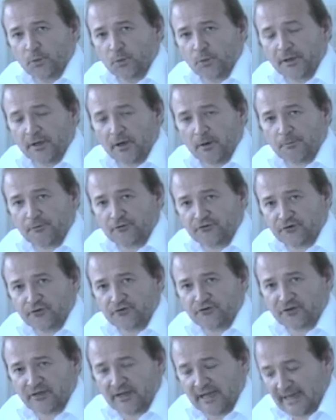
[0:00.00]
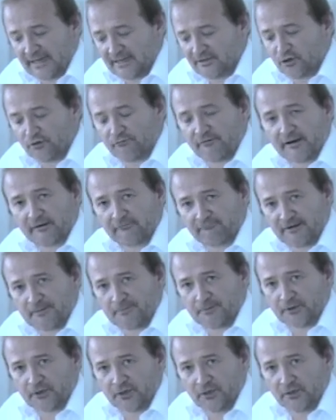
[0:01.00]
we are producing a direct
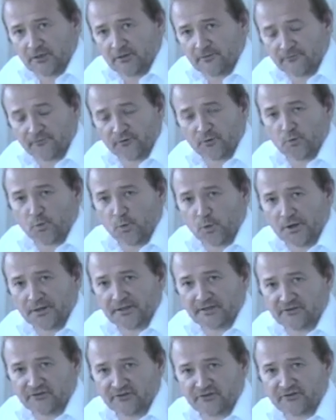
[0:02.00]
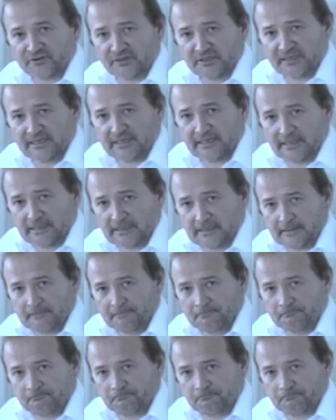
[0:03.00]
replica from one existing key.